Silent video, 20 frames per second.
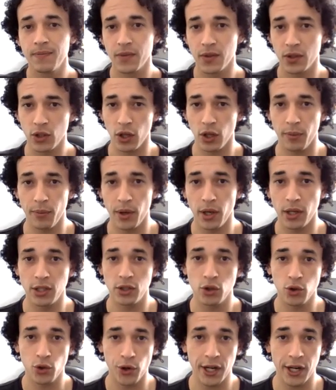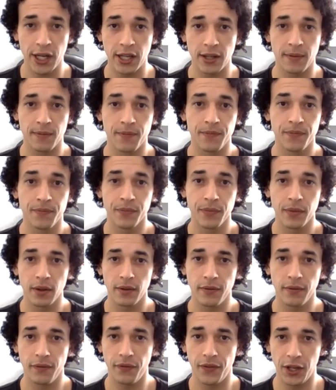it's going to be a straight
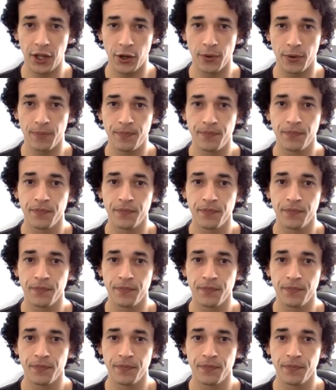video,